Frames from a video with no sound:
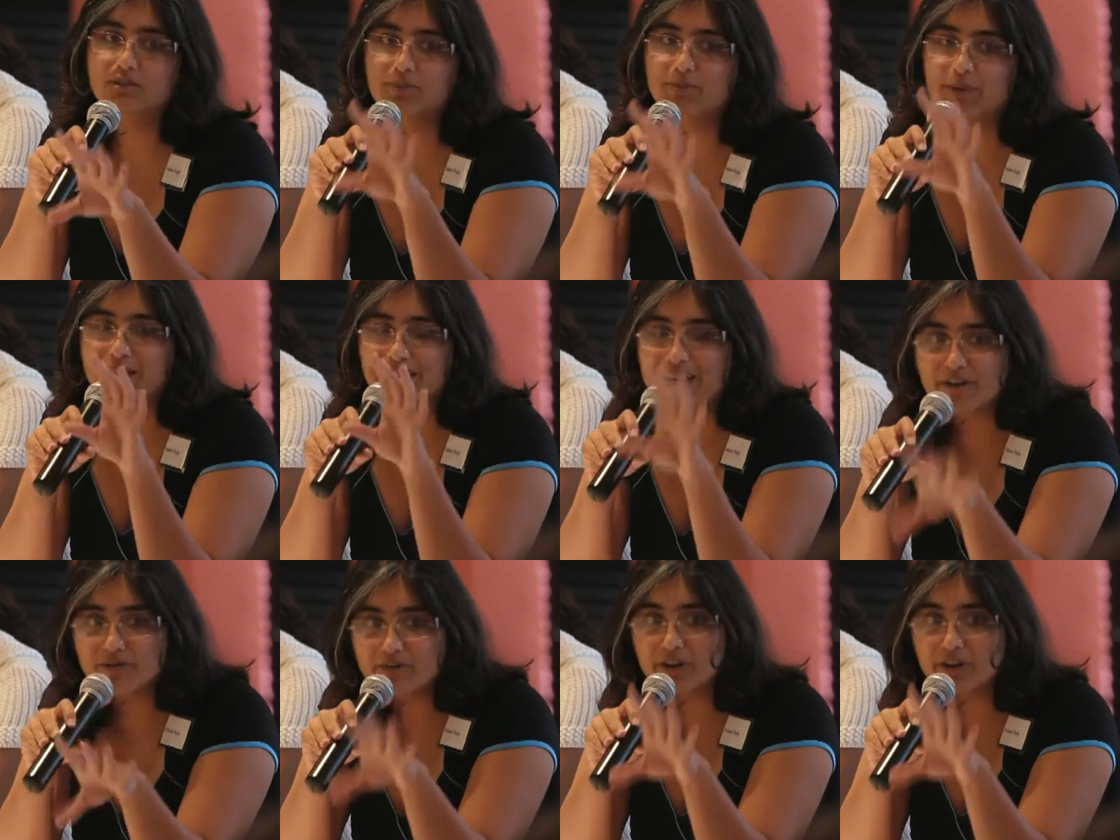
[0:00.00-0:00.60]
who've
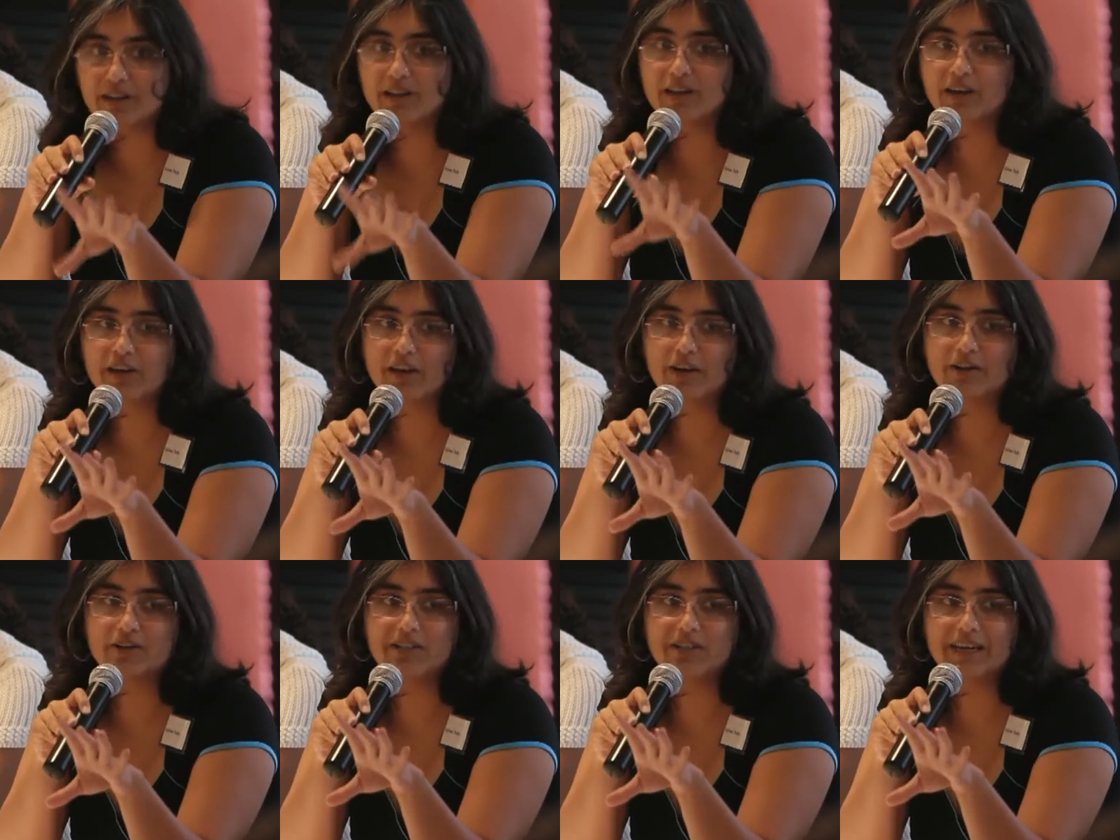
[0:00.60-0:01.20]
been covering the
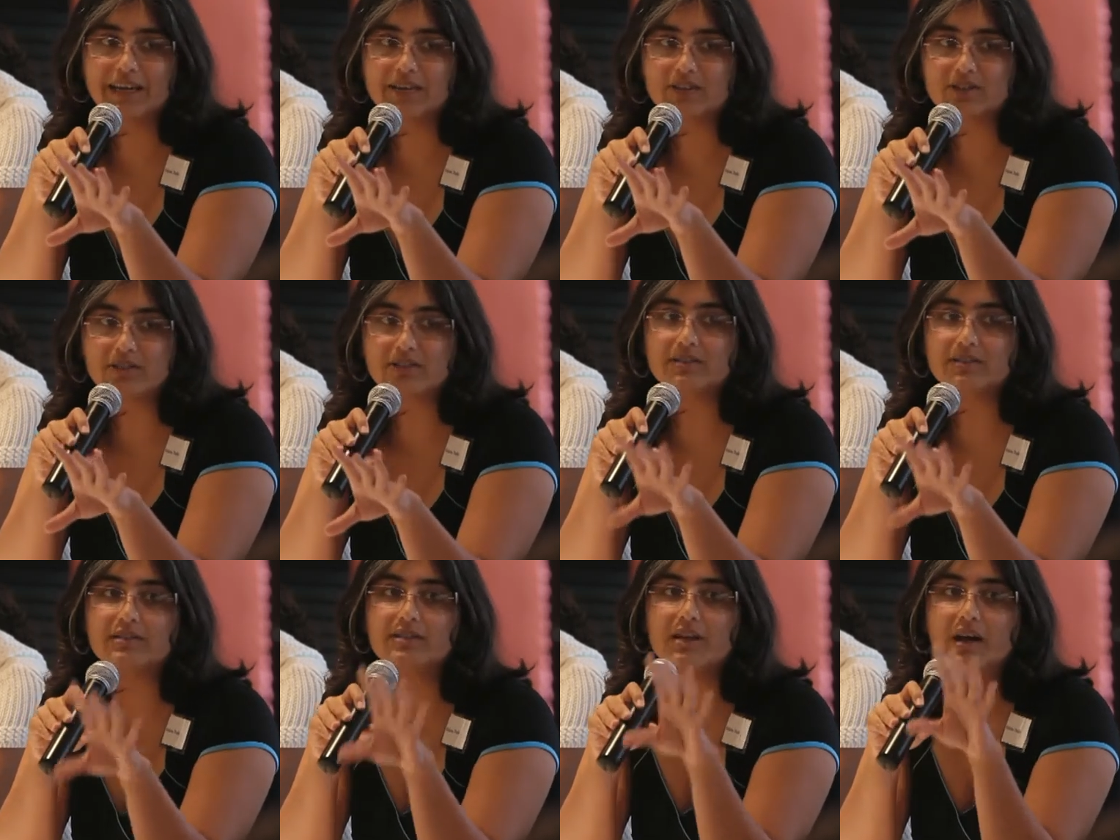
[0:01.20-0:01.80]

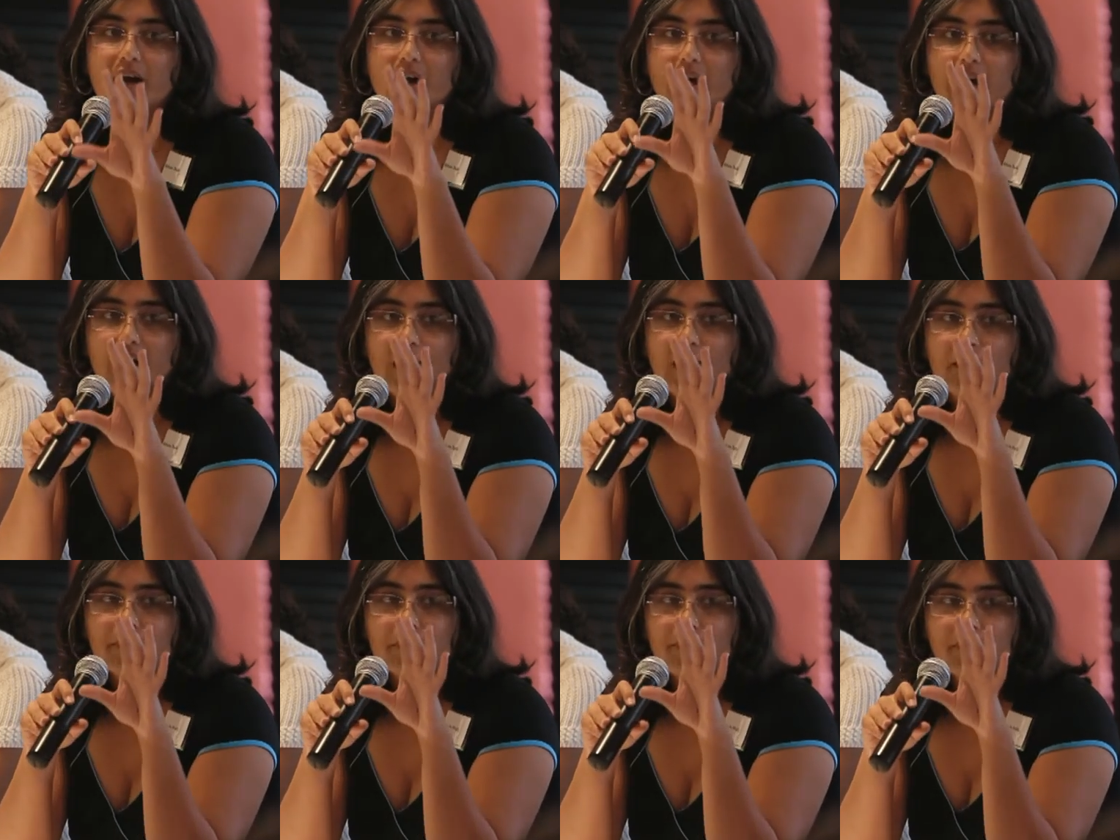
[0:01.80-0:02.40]
negotiations
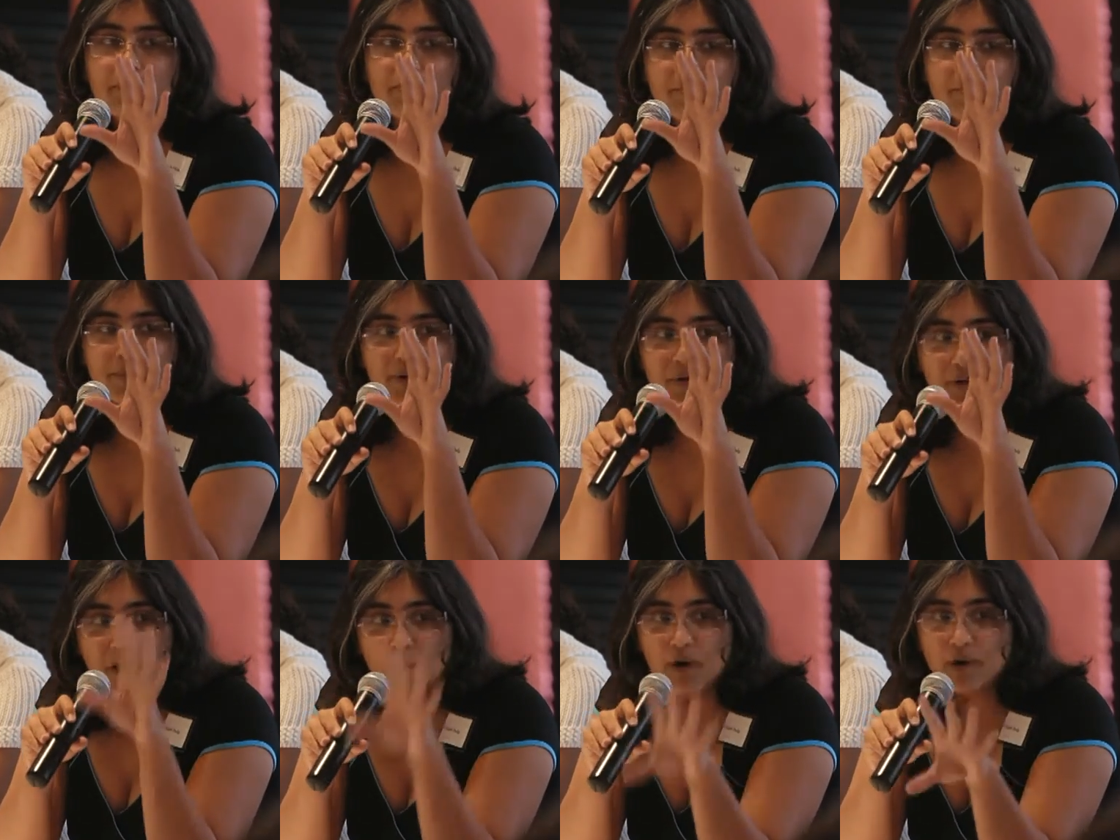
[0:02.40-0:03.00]

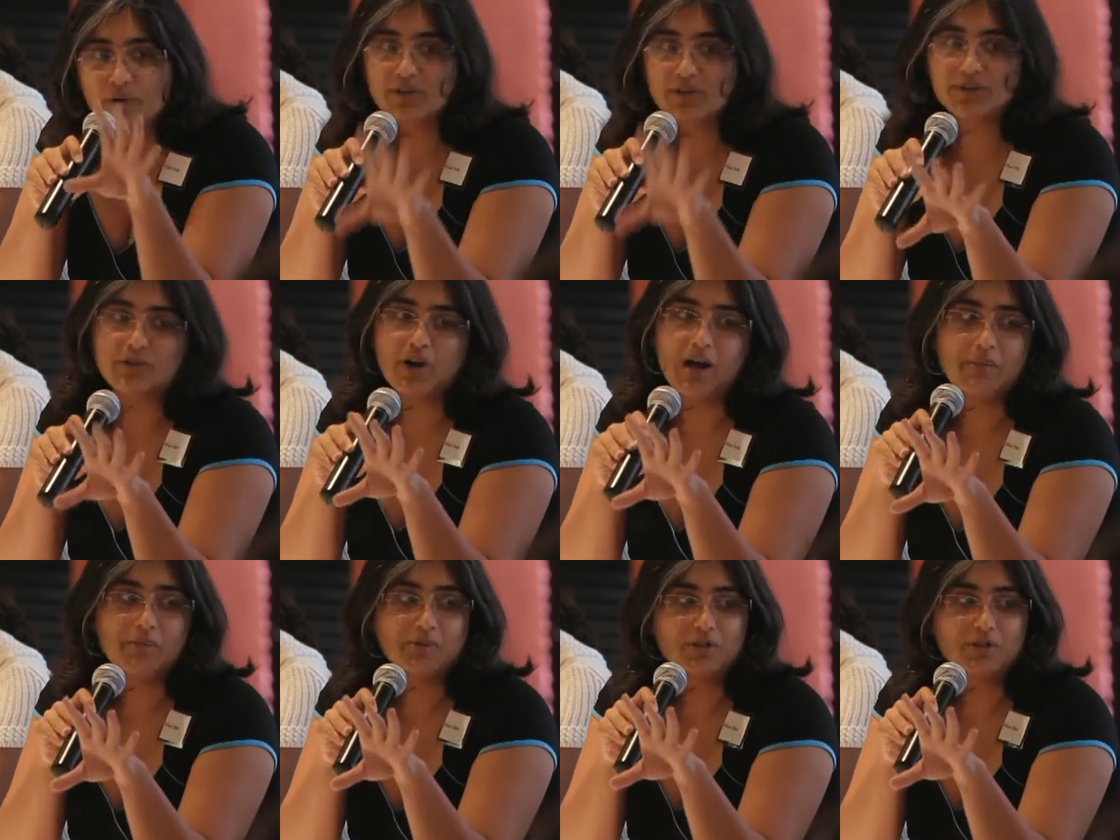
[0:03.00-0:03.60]
know the
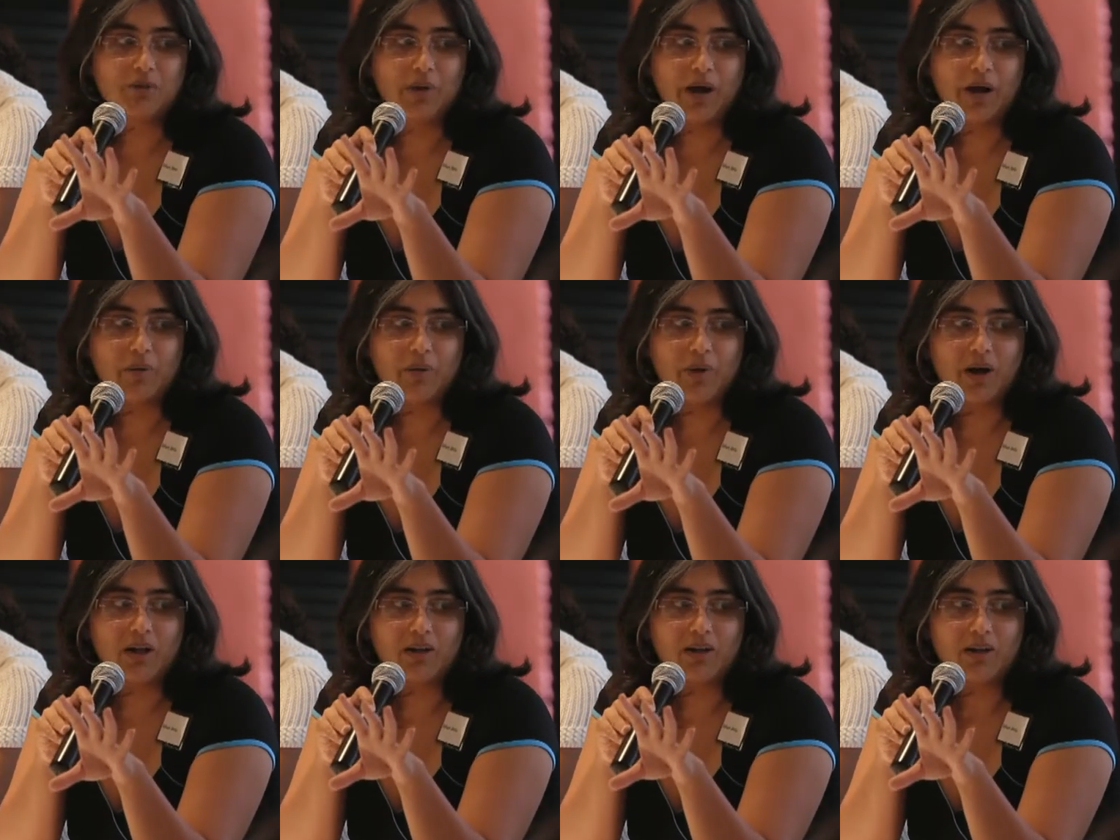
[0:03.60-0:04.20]
dramas
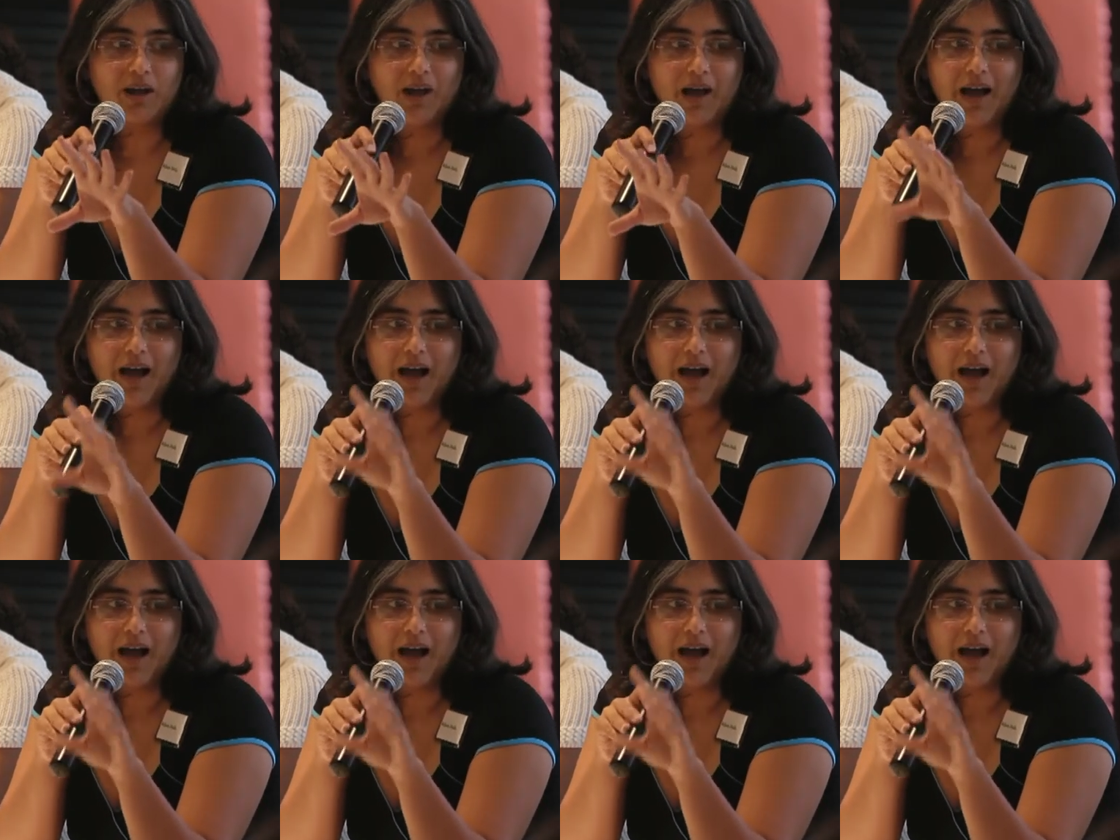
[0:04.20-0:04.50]
quite well.